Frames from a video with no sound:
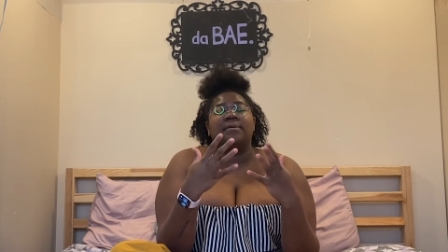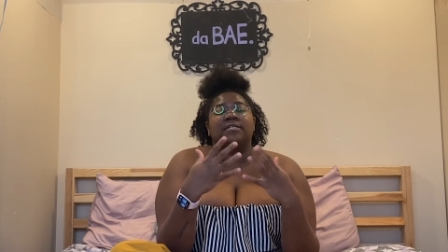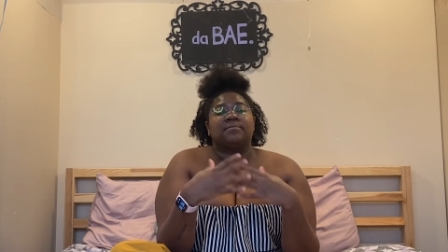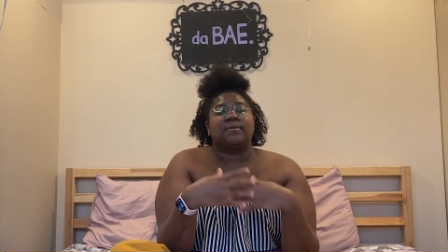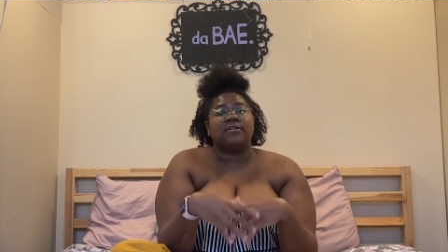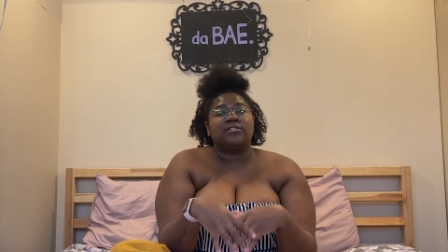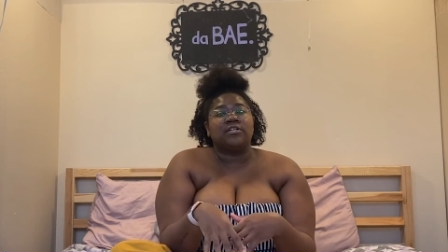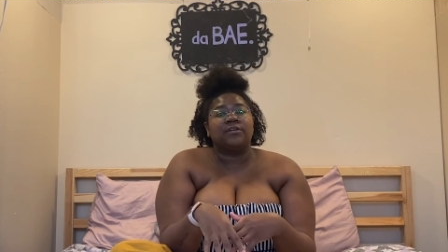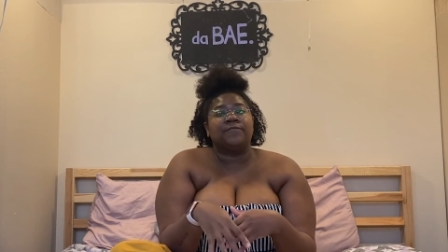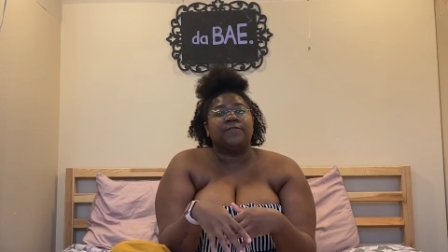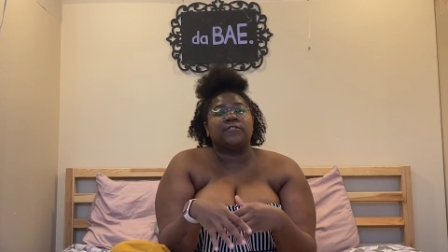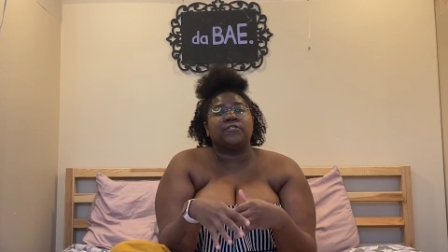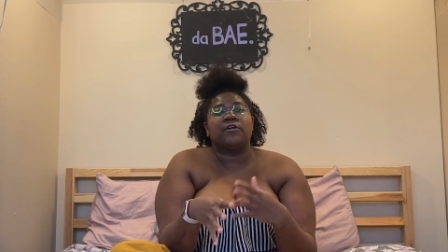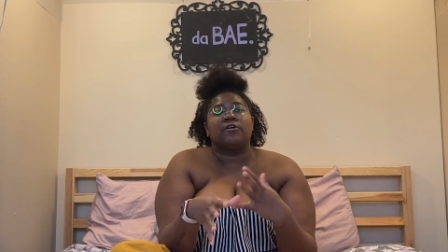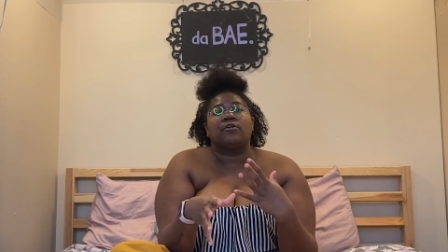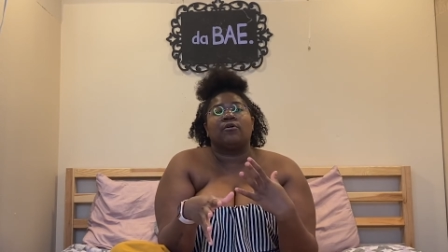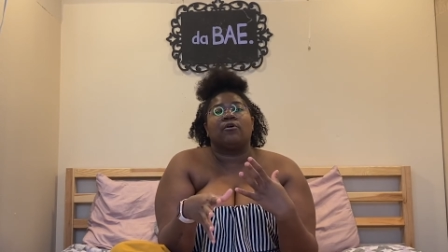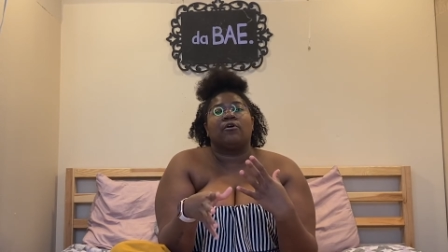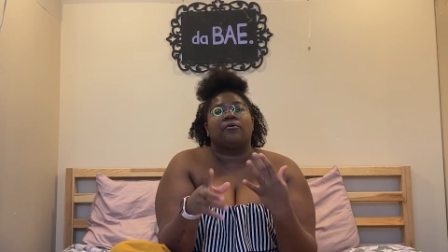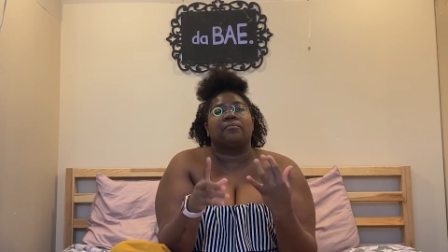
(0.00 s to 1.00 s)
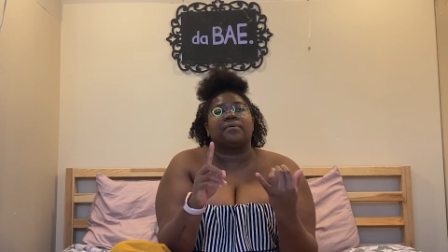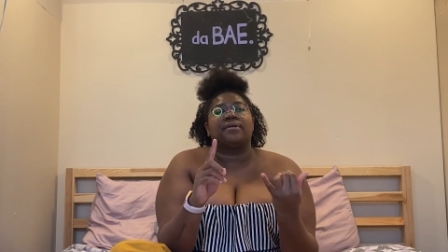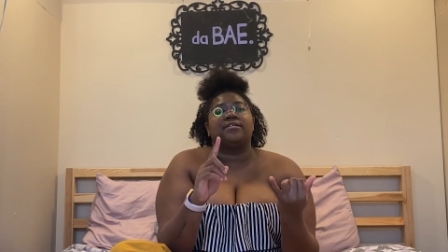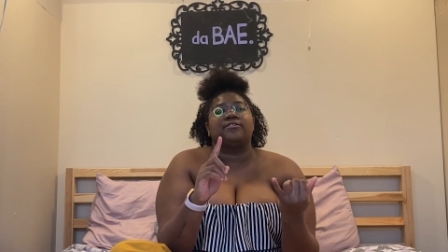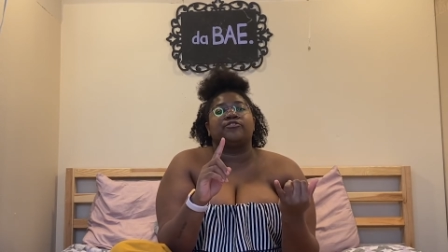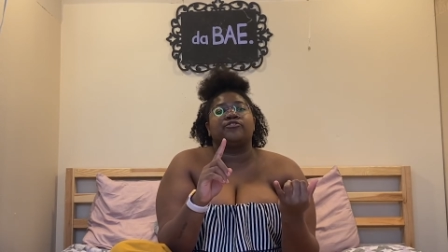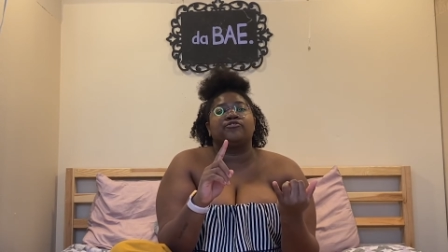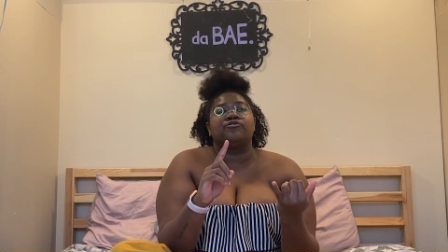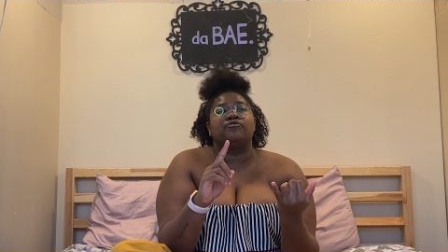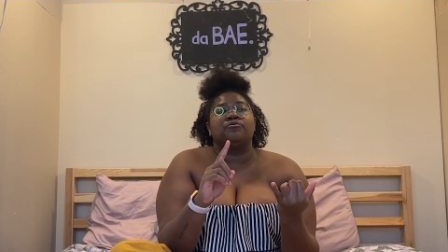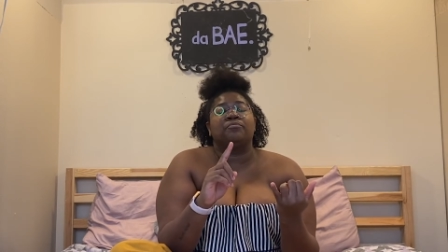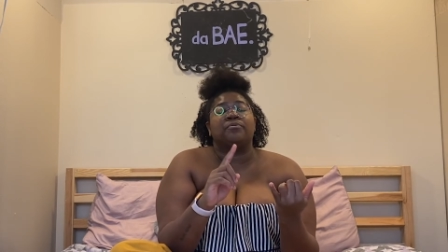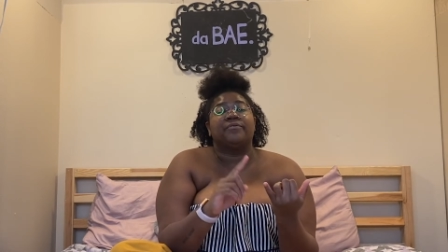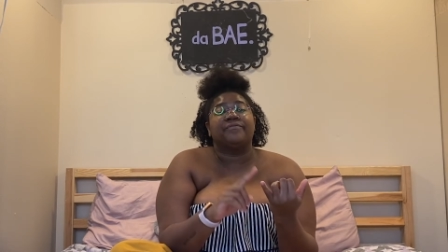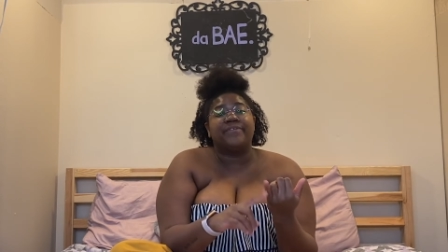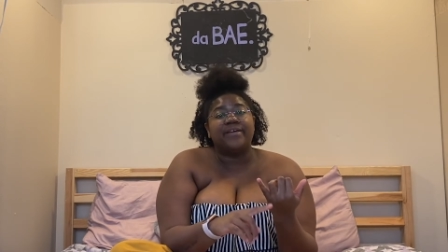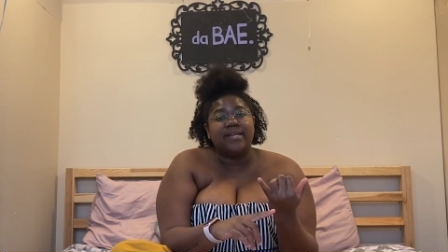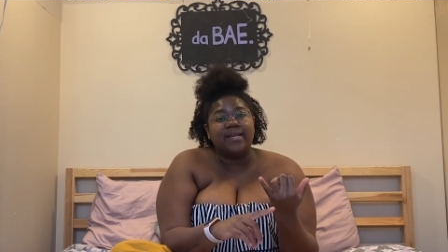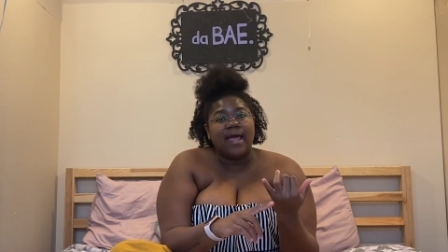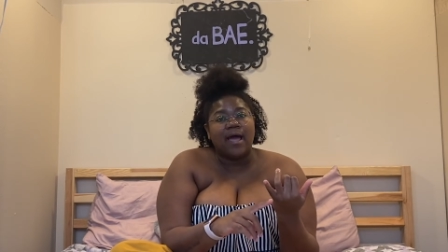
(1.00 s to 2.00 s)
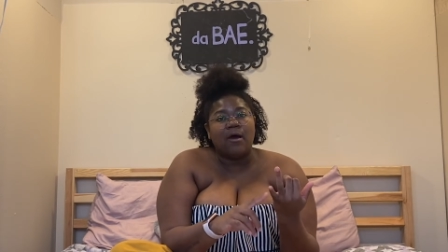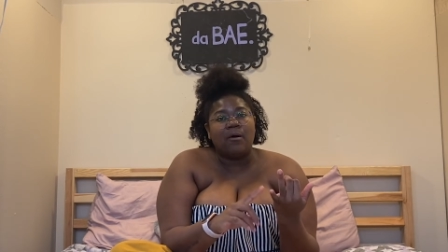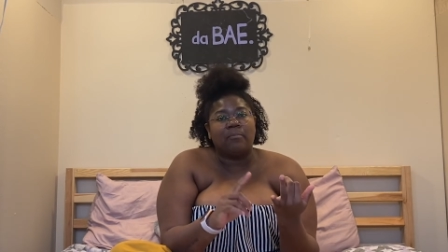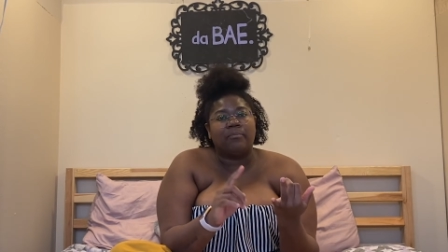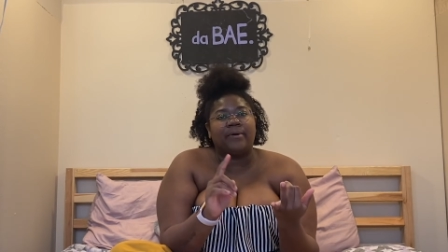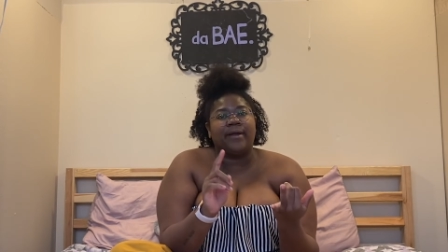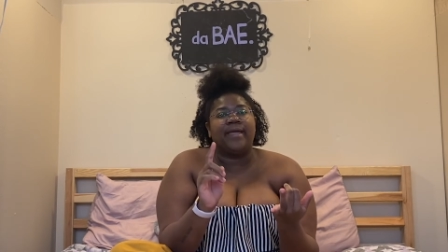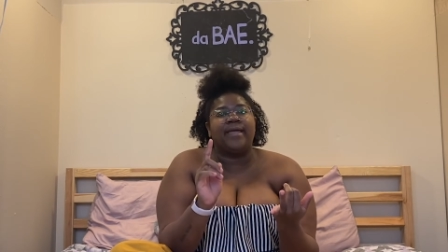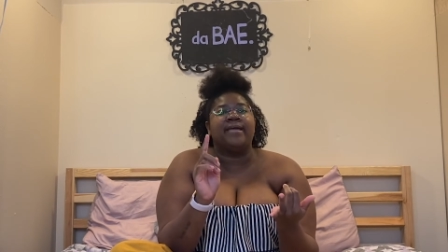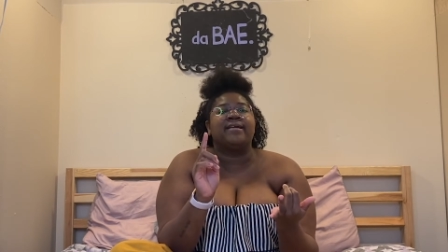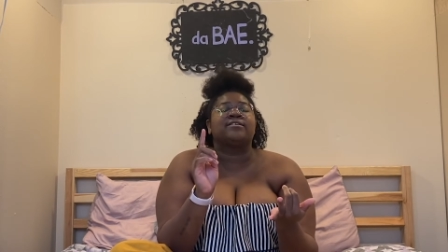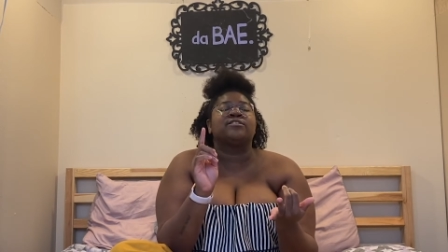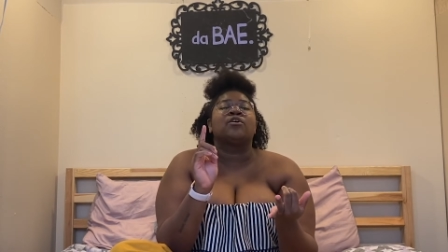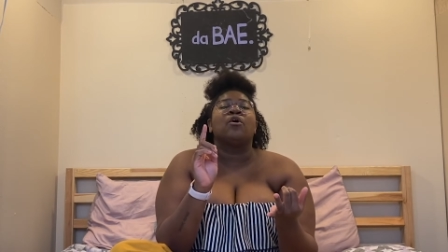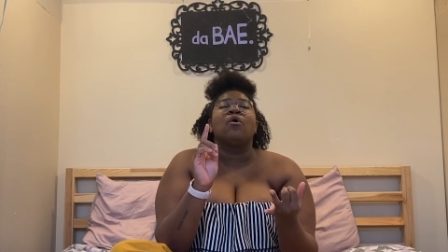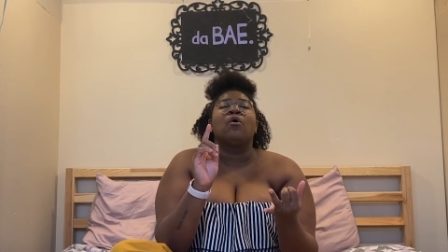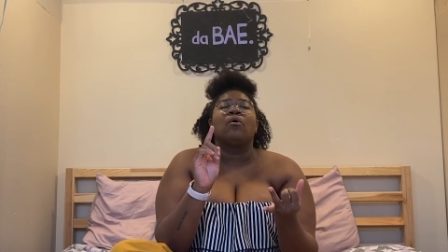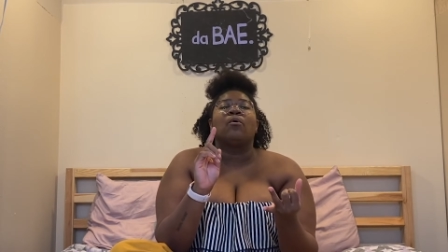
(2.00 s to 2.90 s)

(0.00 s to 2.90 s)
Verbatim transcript: especially for genital herpes to prevent outbreaks